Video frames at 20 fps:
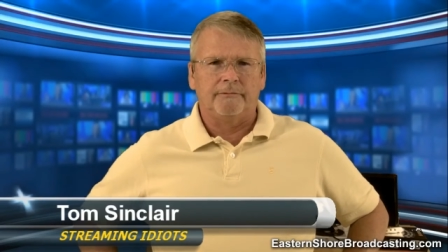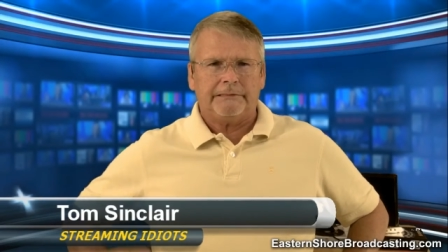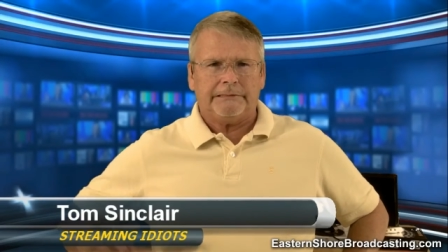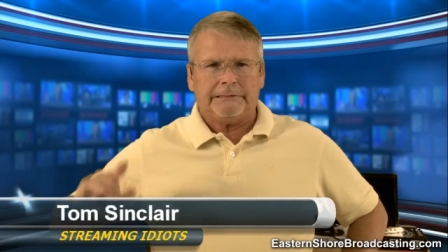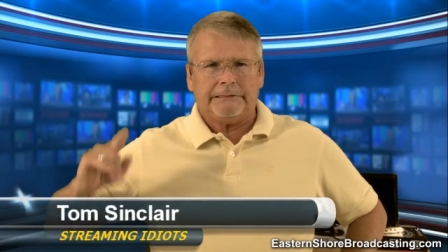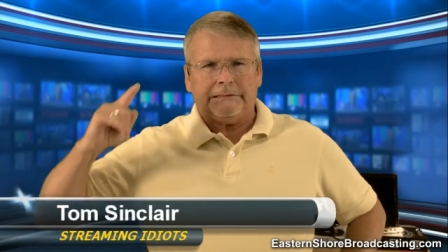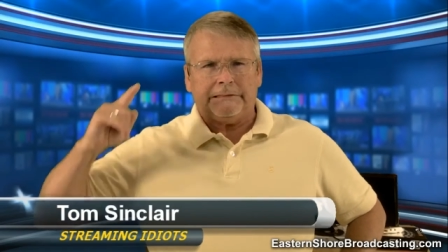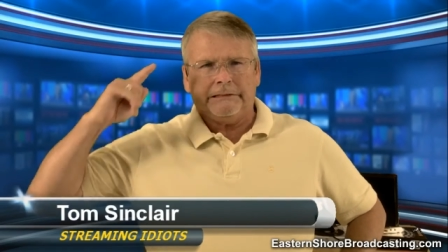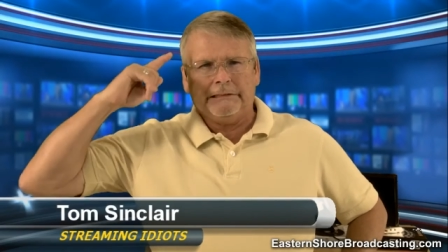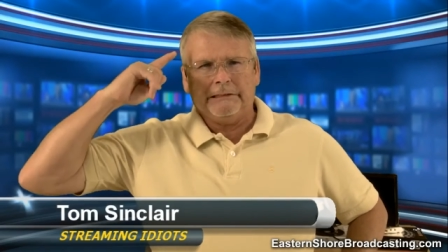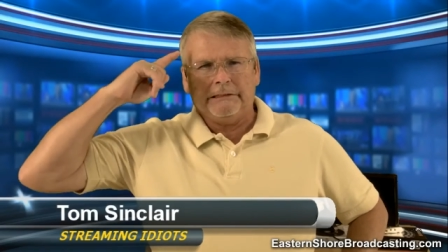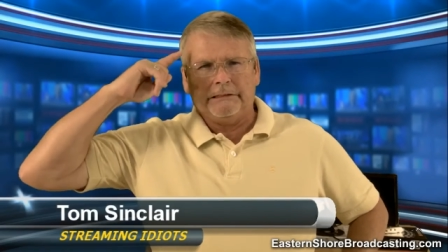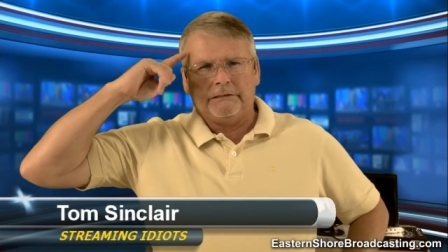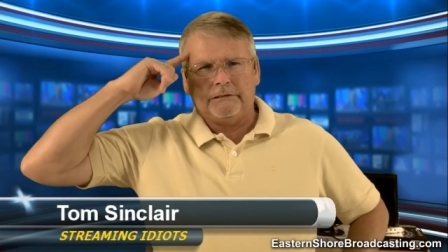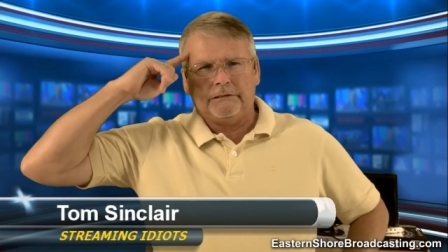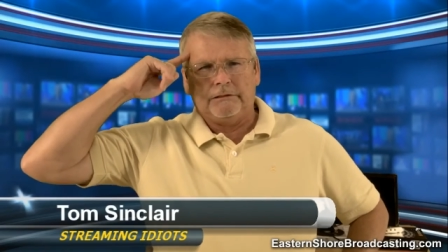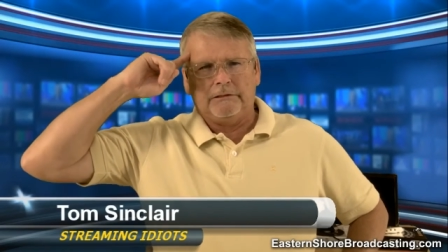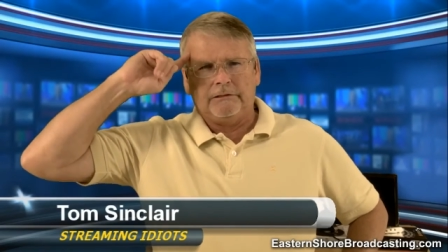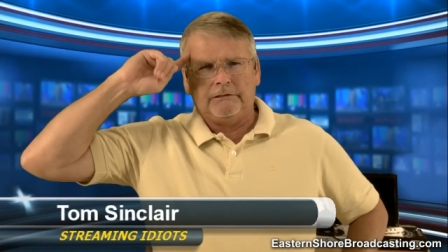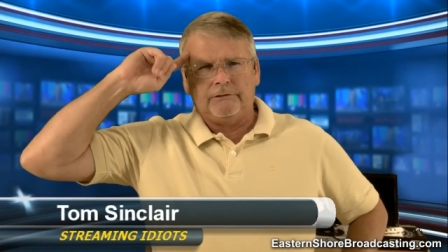in this
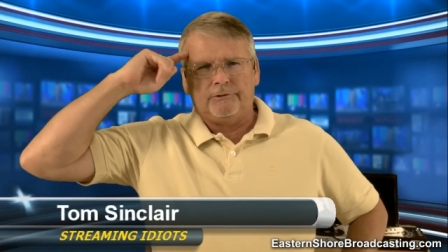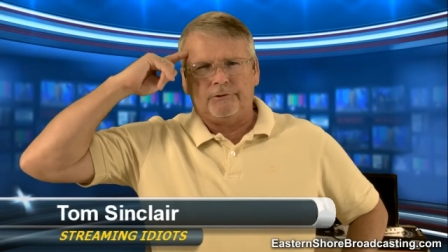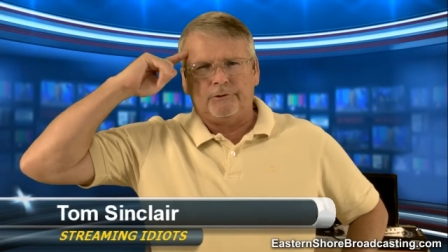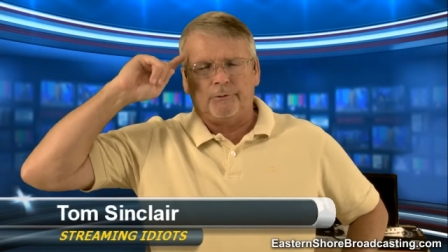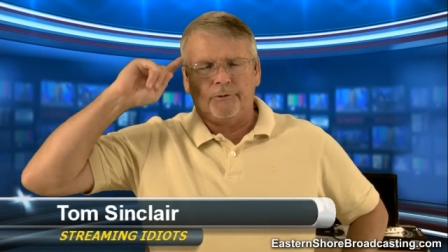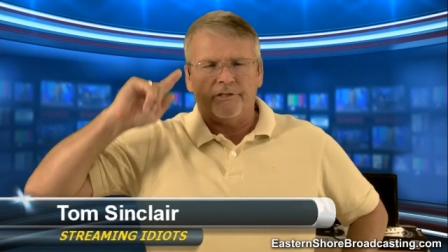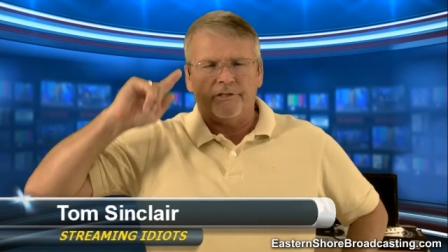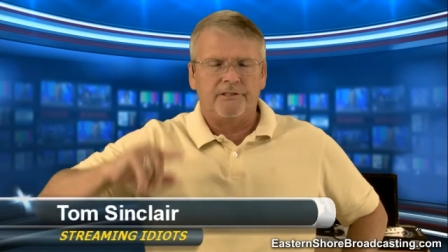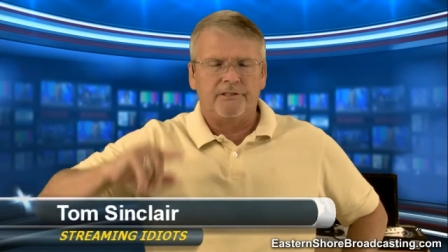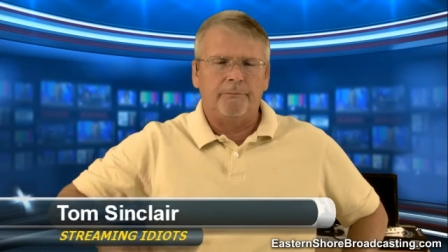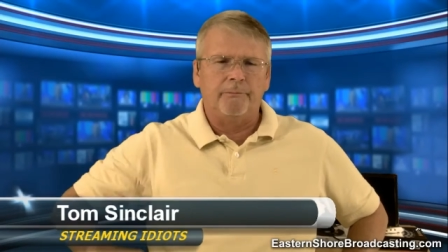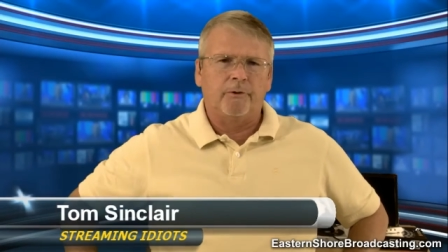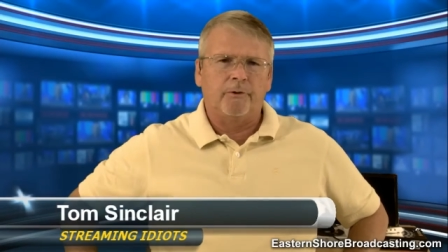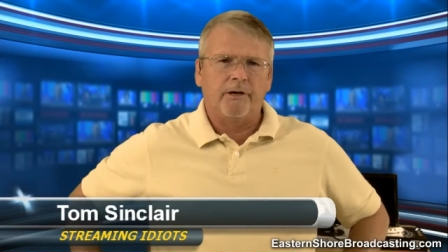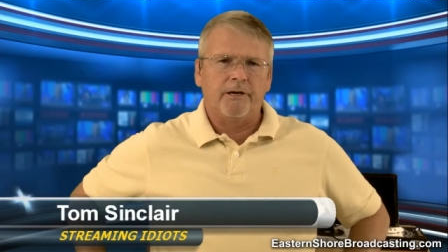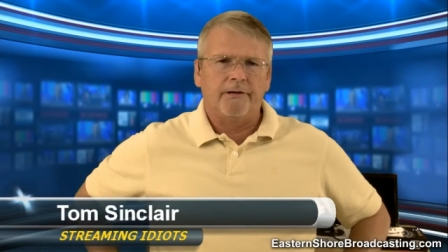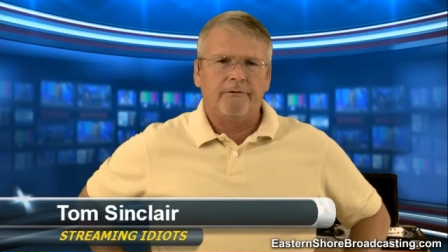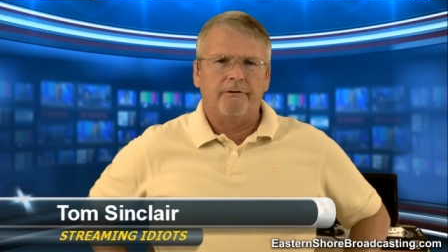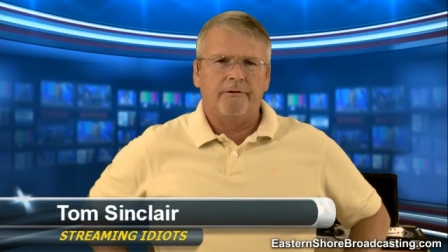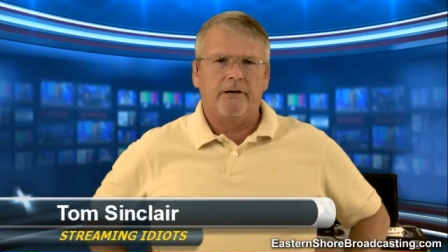little twisted
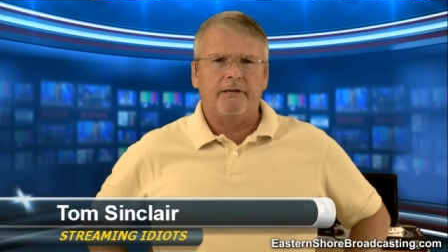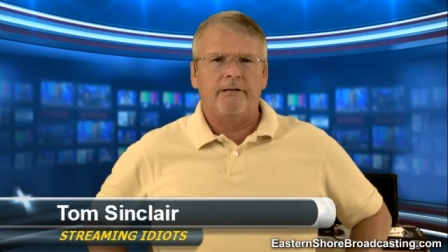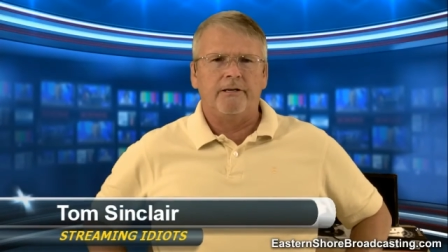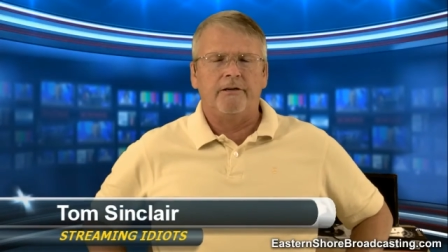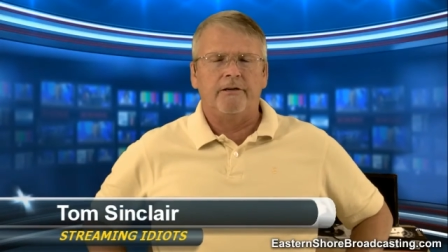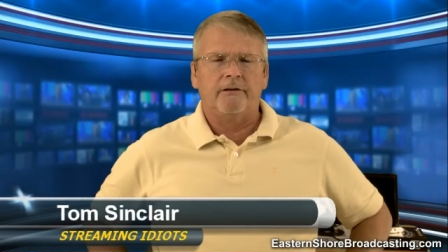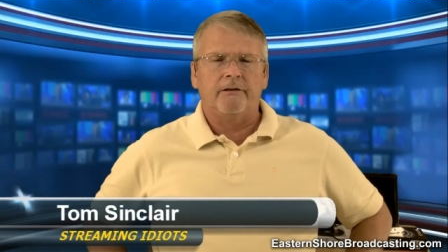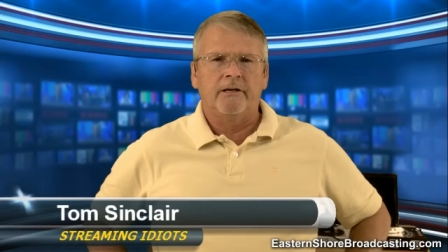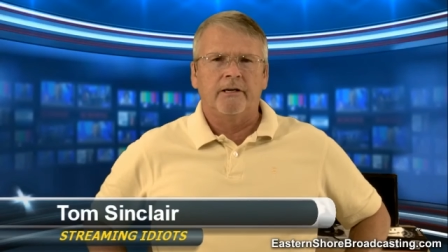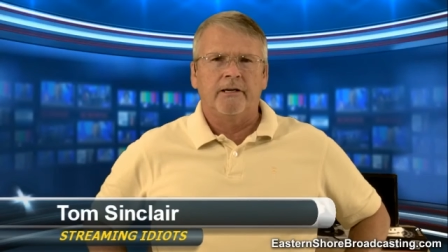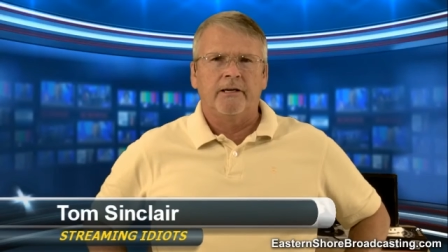brain right here,